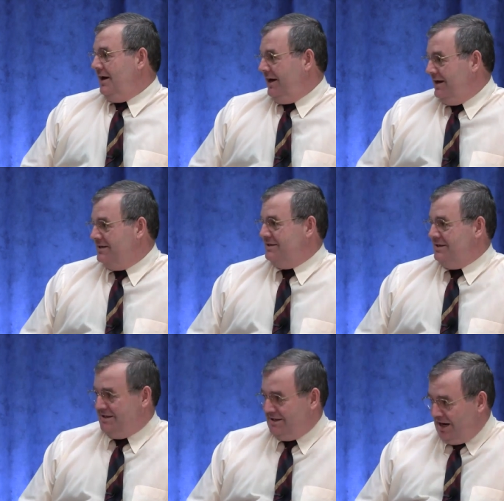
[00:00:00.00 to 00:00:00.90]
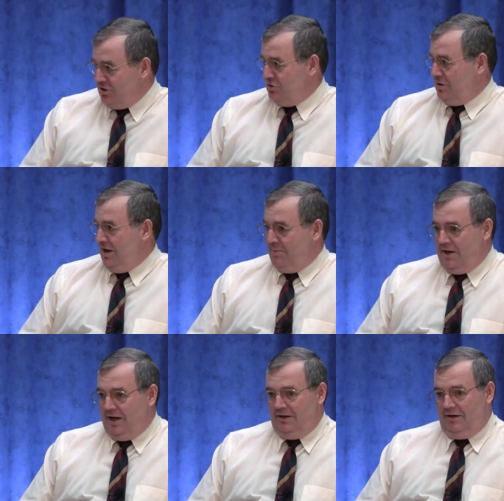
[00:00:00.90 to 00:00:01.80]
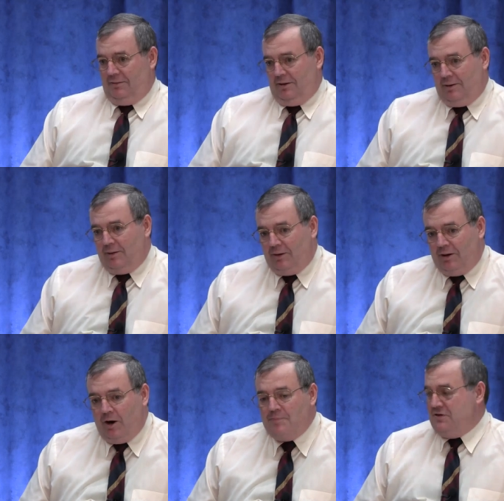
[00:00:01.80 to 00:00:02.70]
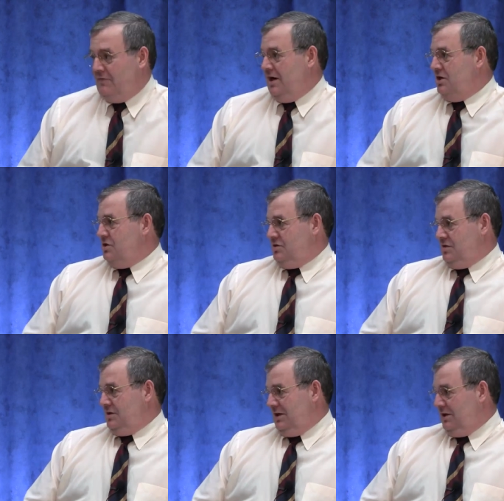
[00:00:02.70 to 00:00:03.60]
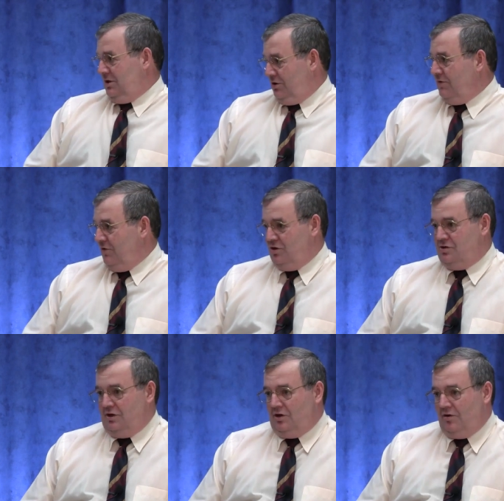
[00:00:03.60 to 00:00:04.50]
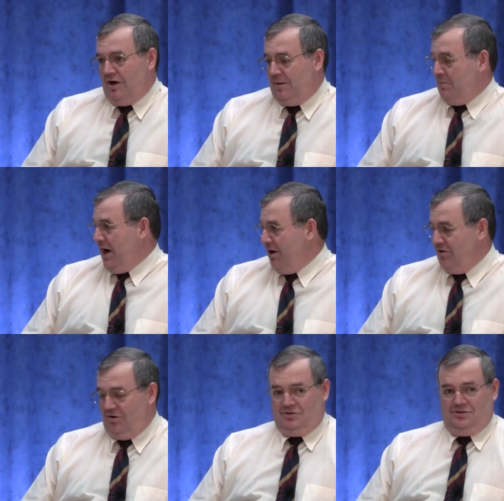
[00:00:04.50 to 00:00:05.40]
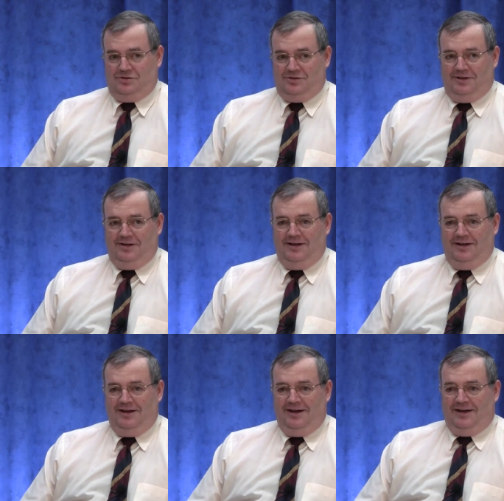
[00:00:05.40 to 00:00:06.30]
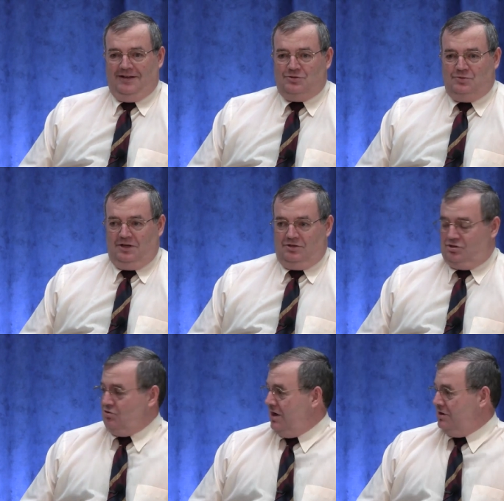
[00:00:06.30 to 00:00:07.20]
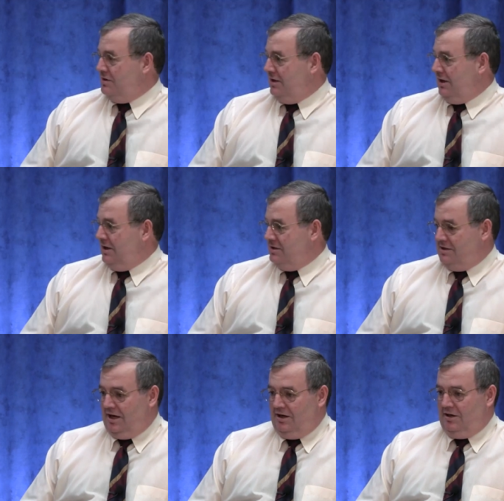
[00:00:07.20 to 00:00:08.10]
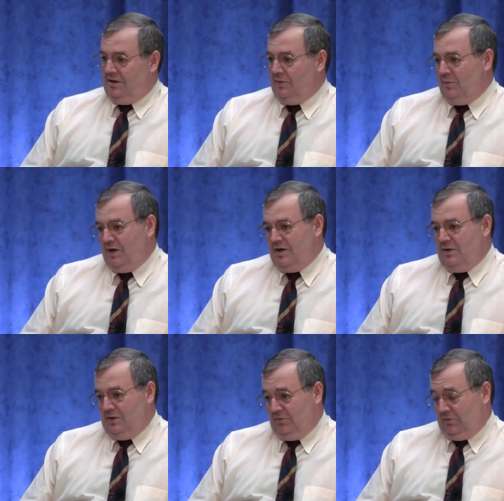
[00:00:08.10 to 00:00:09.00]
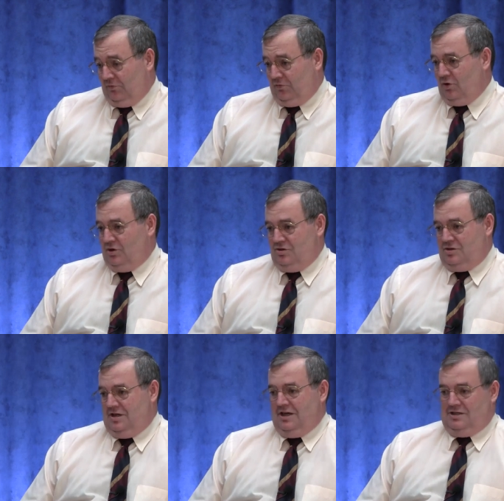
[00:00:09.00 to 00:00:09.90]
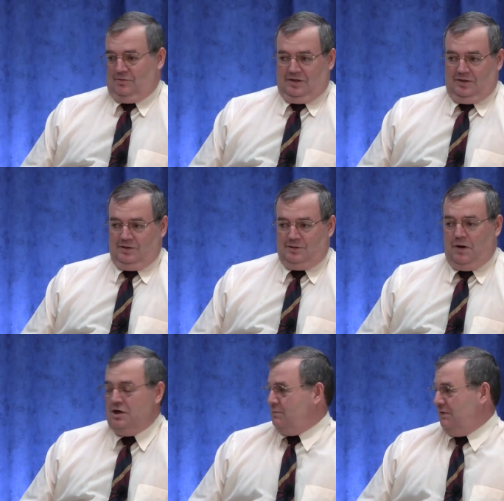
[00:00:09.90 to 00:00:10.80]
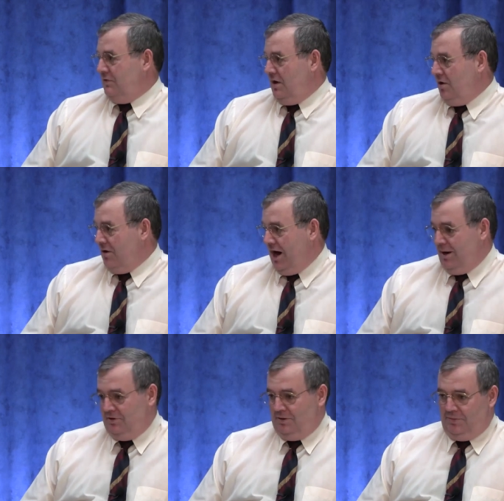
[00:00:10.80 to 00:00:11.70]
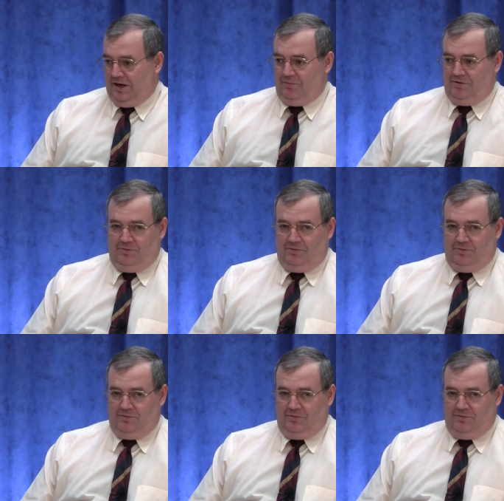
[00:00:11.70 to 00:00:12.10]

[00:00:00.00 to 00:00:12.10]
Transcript: is the discussion about observations in the universe that create paradoxes. And that's really the strange thing, is that when you, the, the fraud you see is that when the spokesman for the whole carbon debate, whether